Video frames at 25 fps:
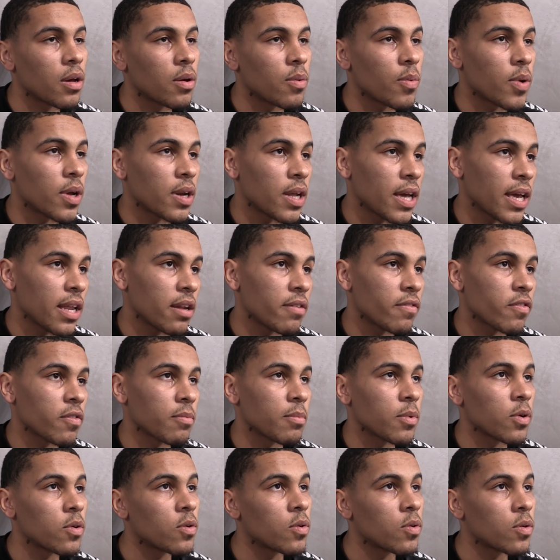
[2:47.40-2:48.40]
One header
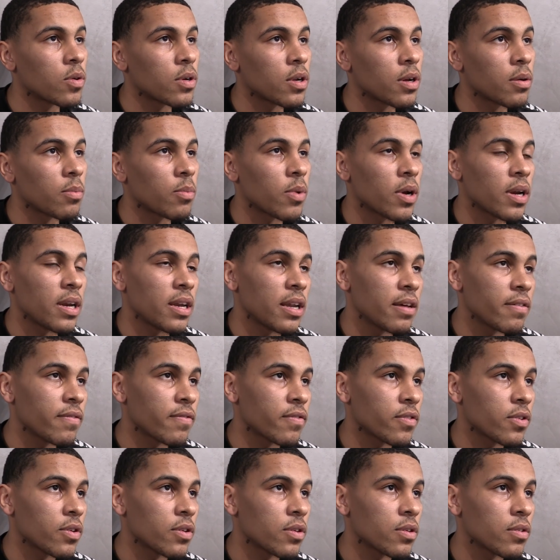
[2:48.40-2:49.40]
from a corner and one left
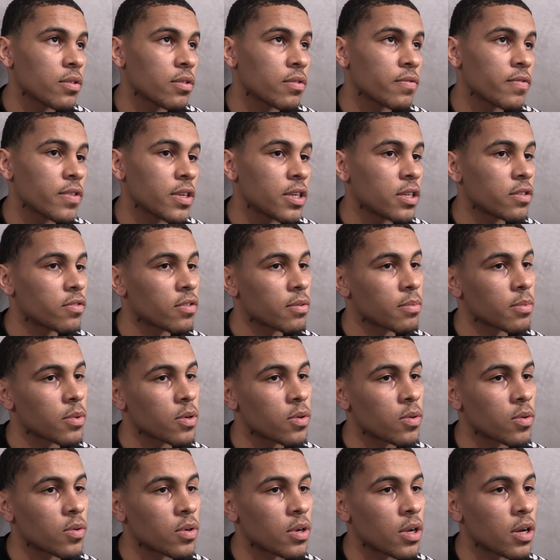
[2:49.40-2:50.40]
foot finished from a
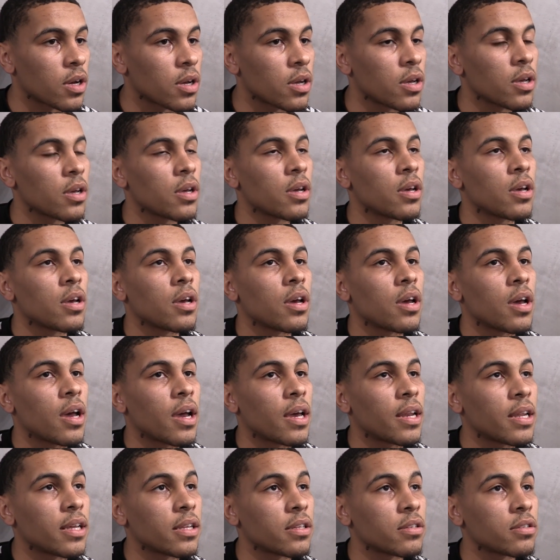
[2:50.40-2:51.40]
corner.
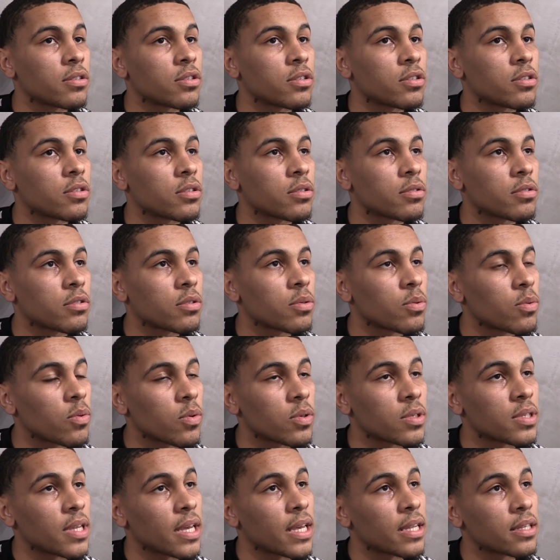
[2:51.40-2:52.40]
And then
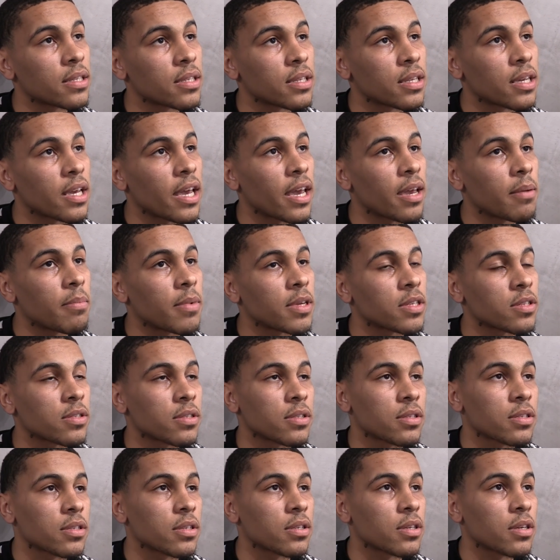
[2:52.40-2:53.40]
towards the end of the game, I
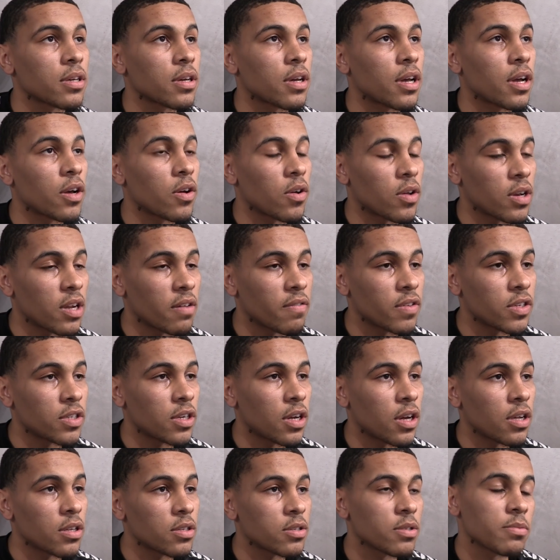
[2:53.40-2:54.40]
got another
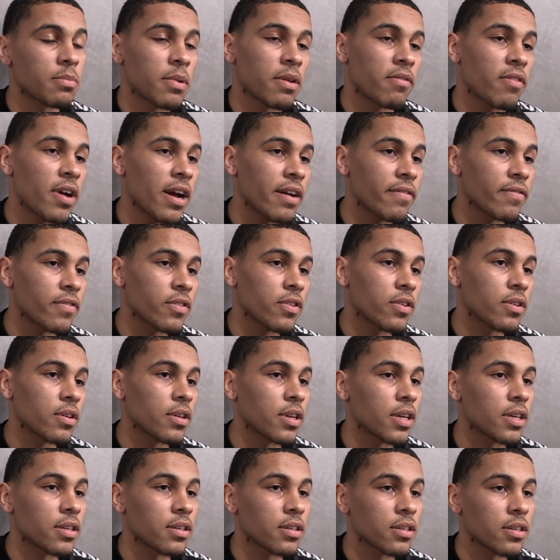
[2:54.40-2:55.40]
chance with my right foot and
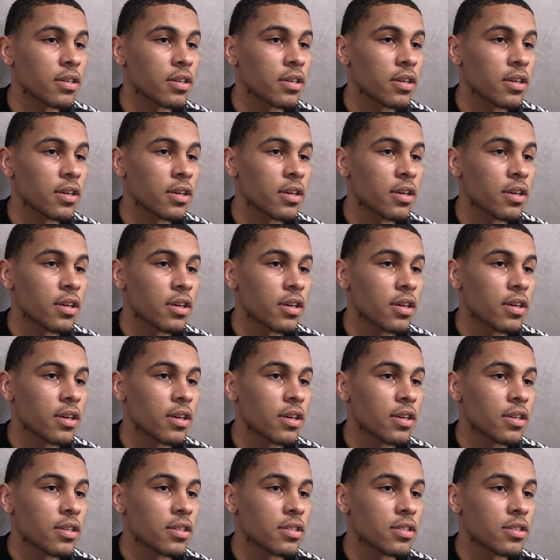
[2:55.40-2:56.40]
I
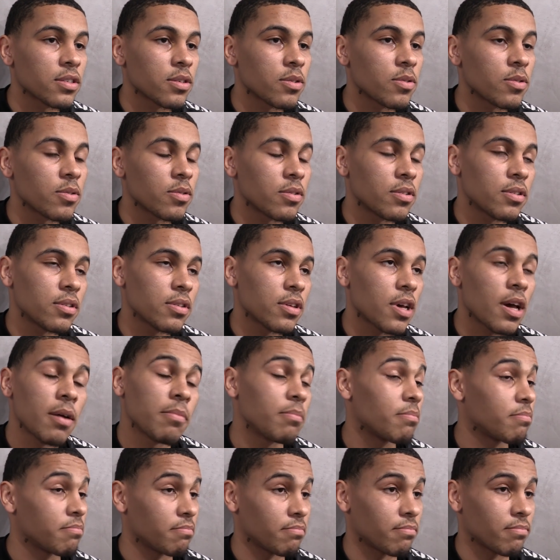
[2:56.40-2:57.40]
scored,
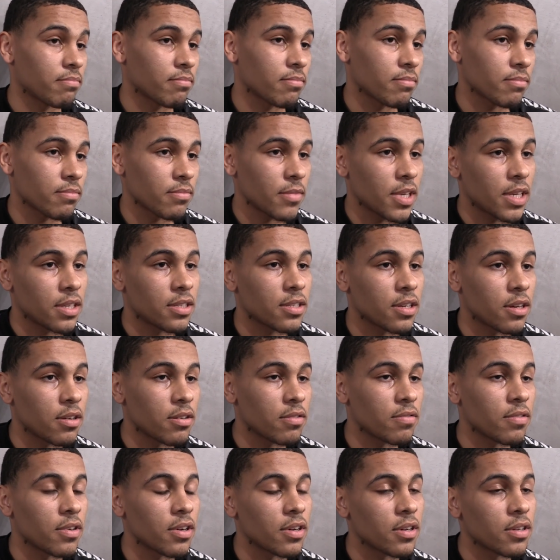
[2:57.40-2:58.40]
kicked it
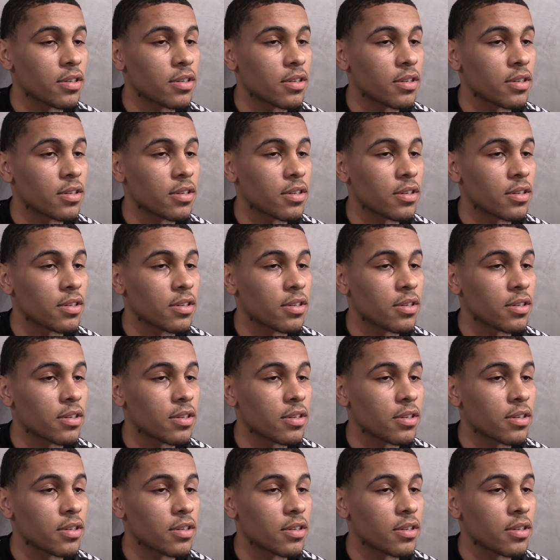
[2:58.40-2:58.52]
over.